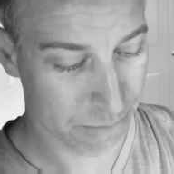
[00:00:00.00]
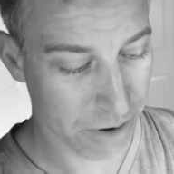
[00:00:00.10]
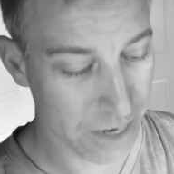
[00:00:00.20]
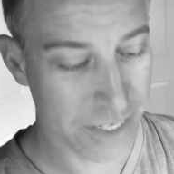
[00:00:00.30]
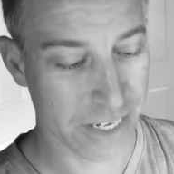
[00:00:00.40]

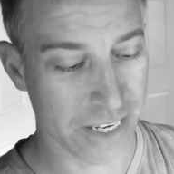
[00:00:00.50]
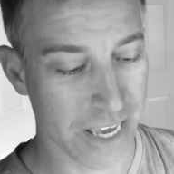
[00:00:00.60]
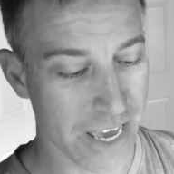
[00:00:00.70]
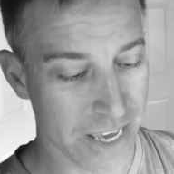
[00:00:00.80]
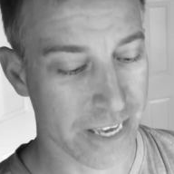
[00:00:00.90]
Project
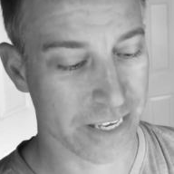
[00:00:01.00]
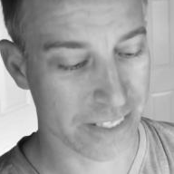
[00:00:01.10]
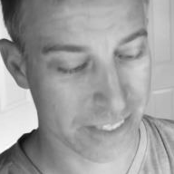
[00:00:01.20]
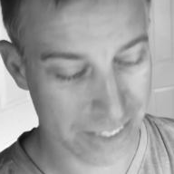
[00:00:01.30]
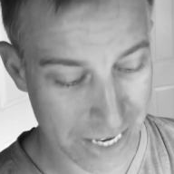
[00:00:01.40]

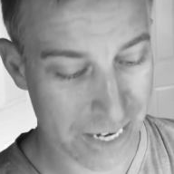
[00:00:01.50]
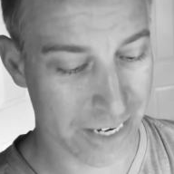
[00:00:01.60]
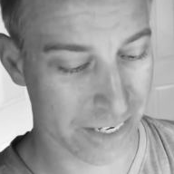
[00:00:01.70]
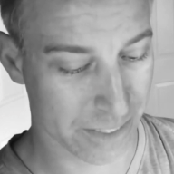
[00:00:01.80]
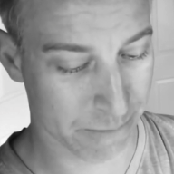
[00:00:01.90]

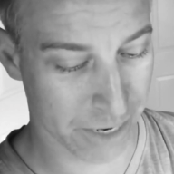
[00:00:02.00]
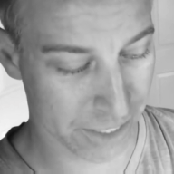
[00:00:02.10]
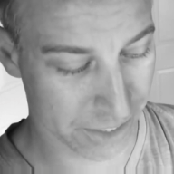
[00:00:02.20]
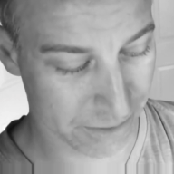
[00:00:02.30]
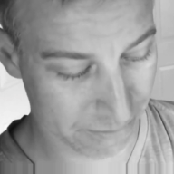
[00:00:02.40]
exceeded its
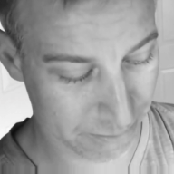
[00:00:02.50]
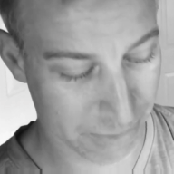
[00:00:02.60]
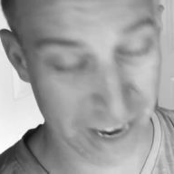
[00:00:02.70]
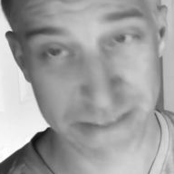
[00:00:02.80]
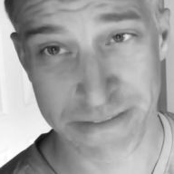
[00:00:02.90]
budget
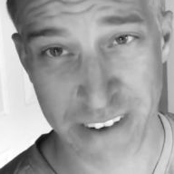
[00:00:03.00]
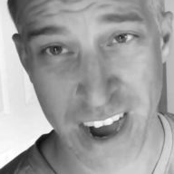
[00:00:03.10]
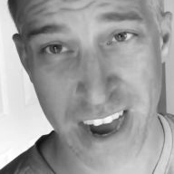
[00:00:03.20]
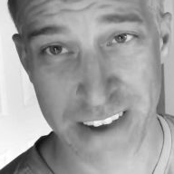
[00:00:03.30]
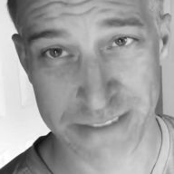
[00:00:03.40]
by
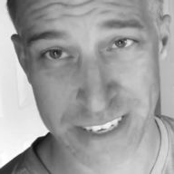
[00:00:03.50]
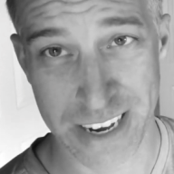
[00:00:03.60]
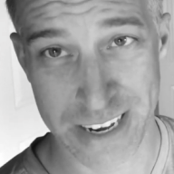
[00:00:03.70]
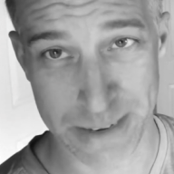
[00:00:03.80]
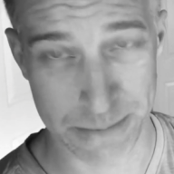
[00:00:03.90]
5
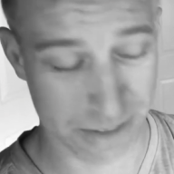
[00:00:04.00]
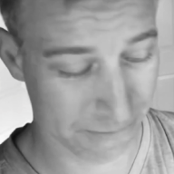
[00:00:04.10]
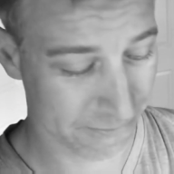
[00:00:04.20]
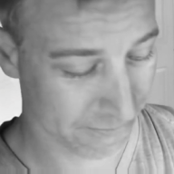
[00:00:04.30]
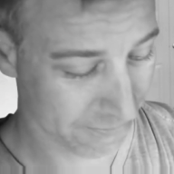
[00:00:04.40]
times.